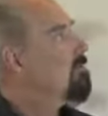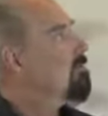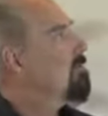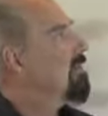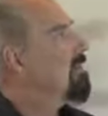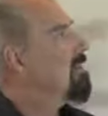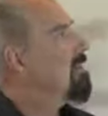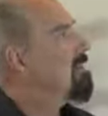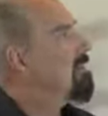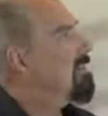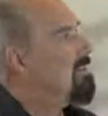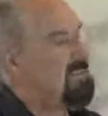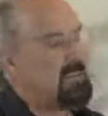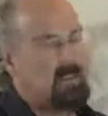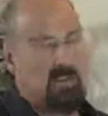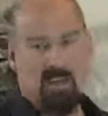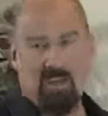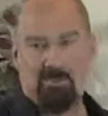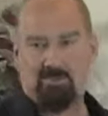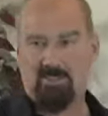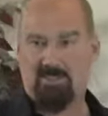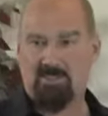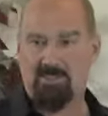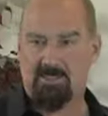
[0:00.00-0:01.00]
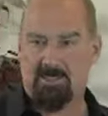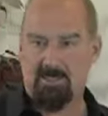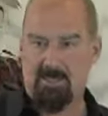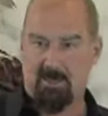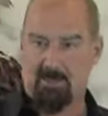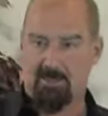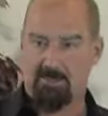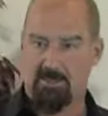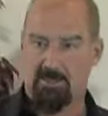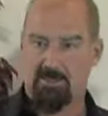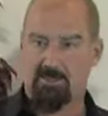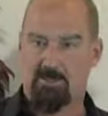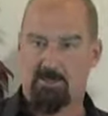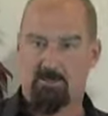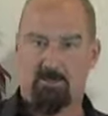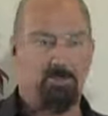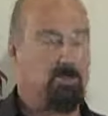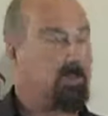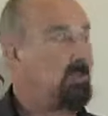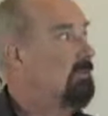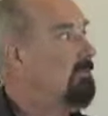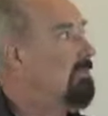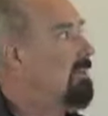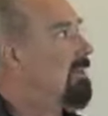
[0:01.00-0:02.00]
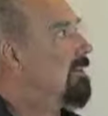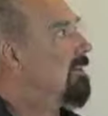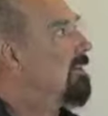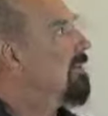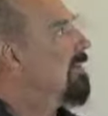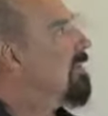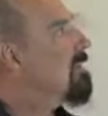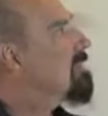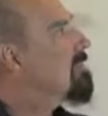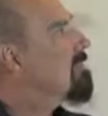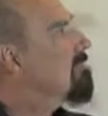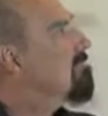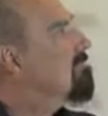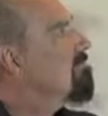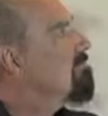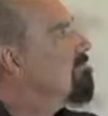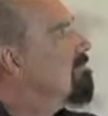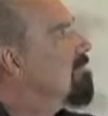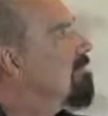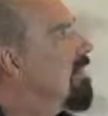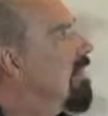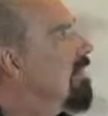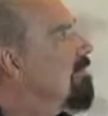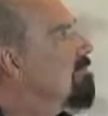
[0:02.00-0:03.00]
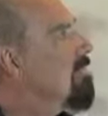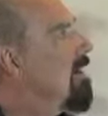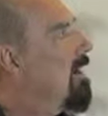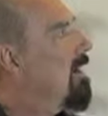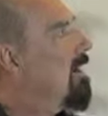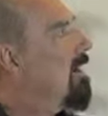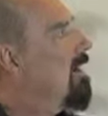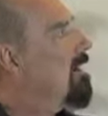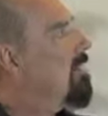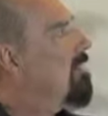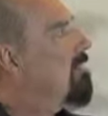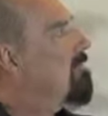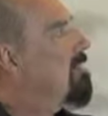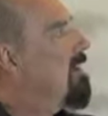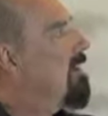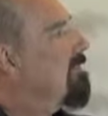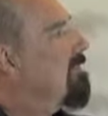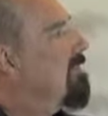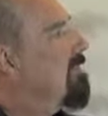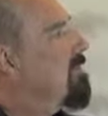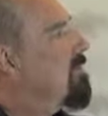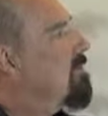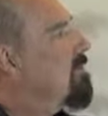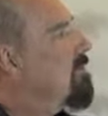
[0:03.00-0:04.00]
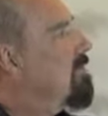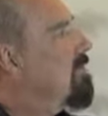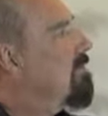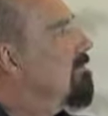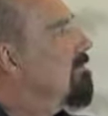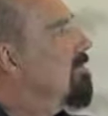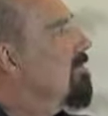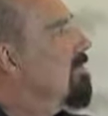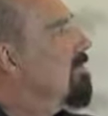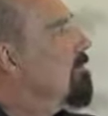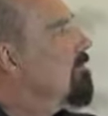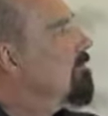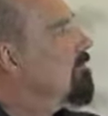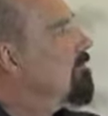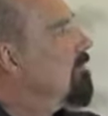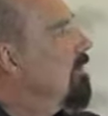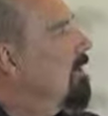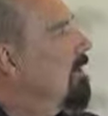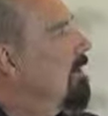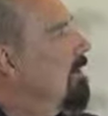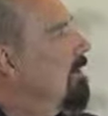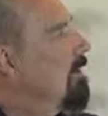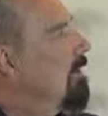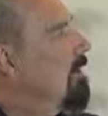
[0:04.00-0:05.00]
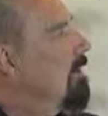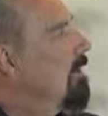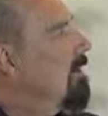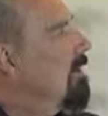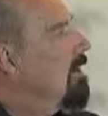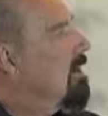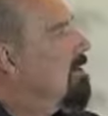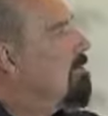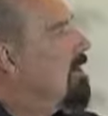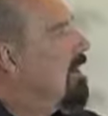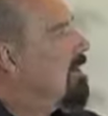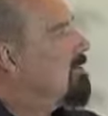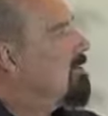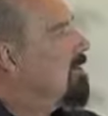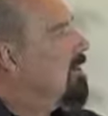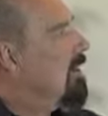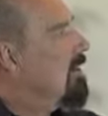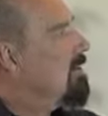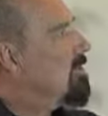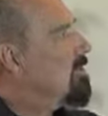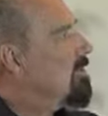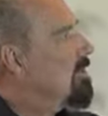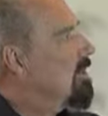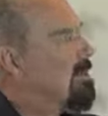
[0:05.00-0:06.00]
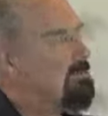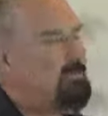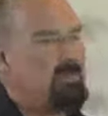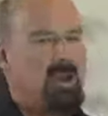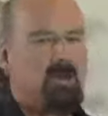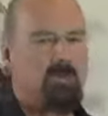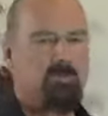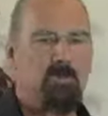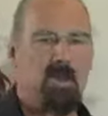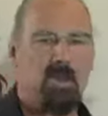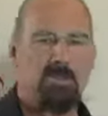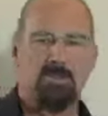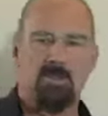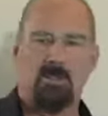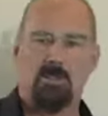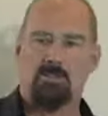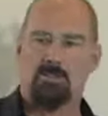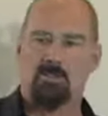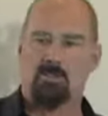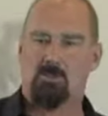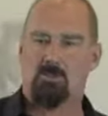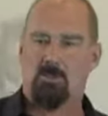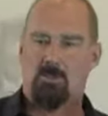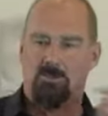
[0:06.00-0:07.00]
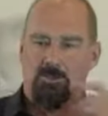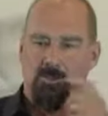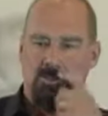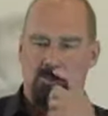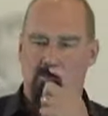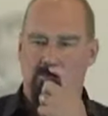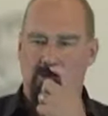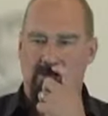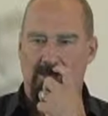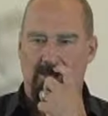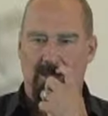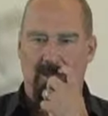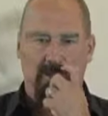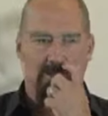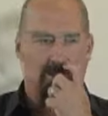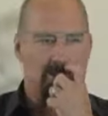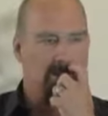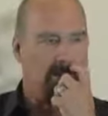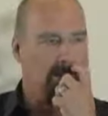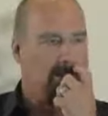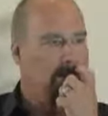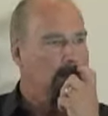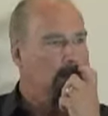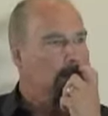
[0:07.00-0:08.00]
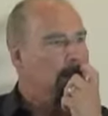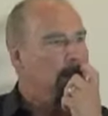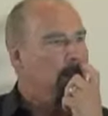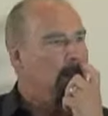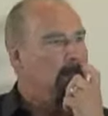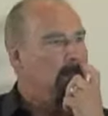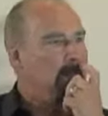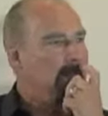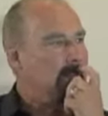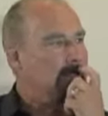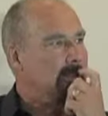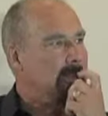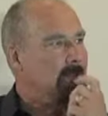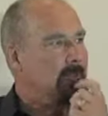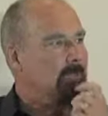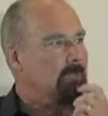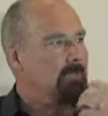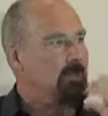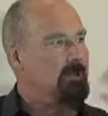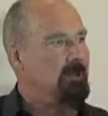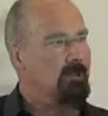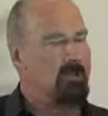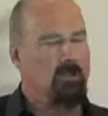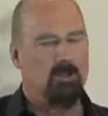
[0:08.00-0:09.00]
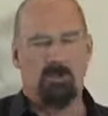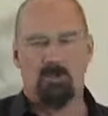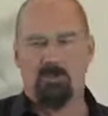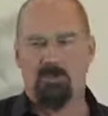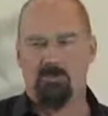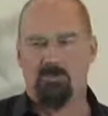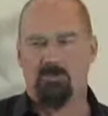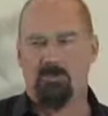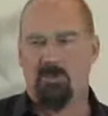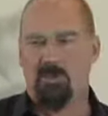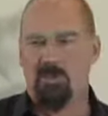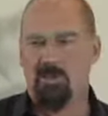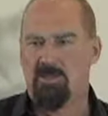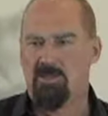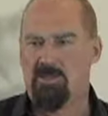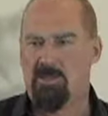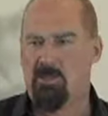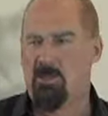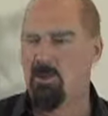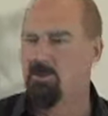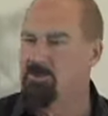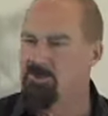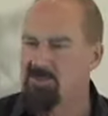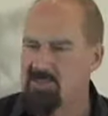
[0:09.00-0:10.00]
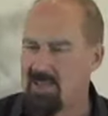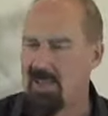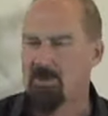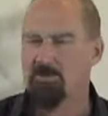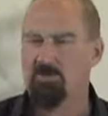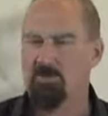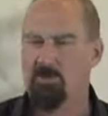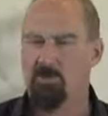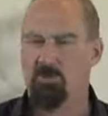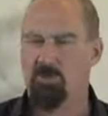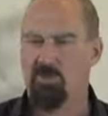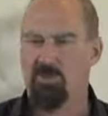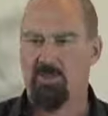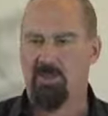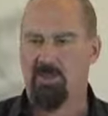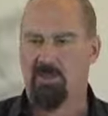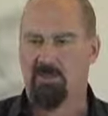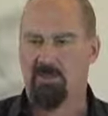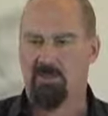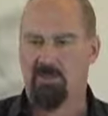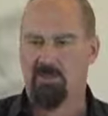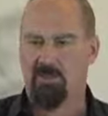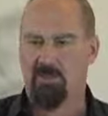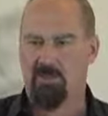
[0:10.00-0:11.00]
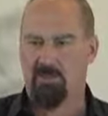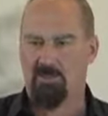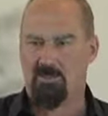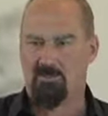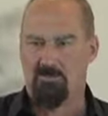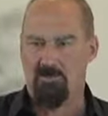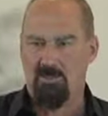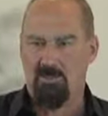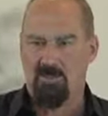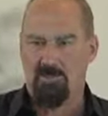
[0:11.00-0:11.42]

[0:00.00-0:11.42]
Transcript: but it didn't have its start in something real. That's my kind of definition of uh, imagination. And mathematics, of course, is a bit like that. Math, you, you know, you, it's a conceptual thing. Uh,